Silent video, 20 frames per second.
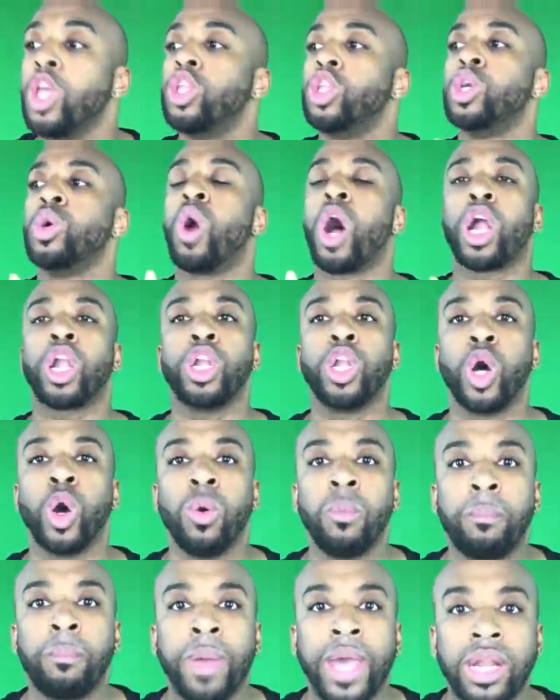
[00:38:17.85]
You are
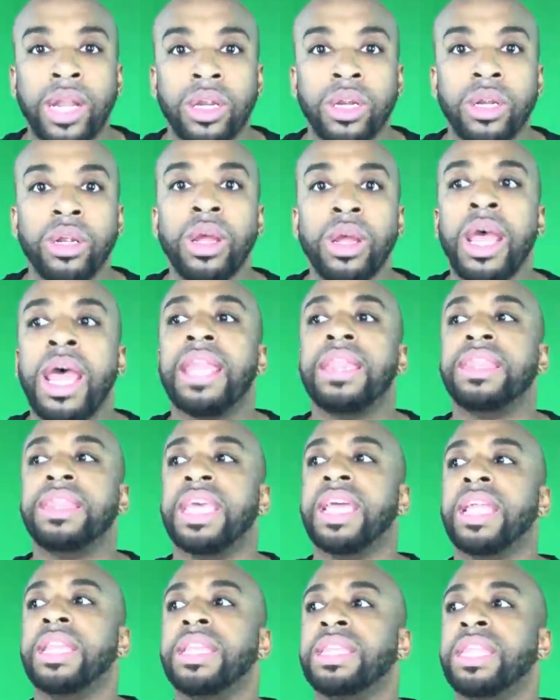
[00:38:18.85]
no better
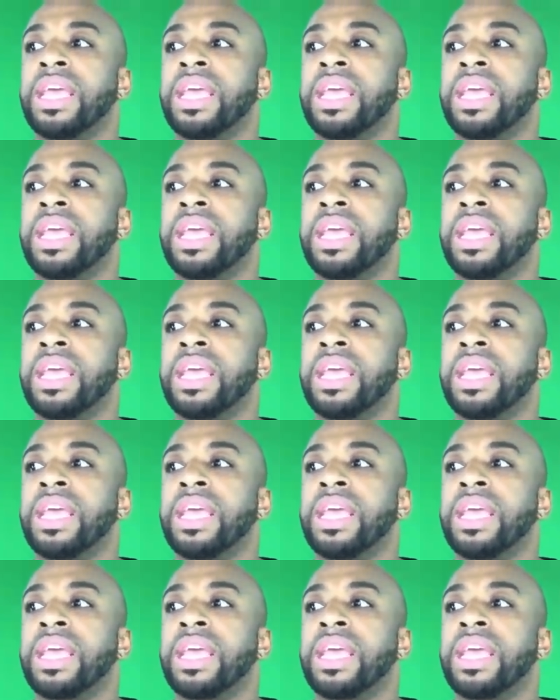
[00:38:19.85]
than,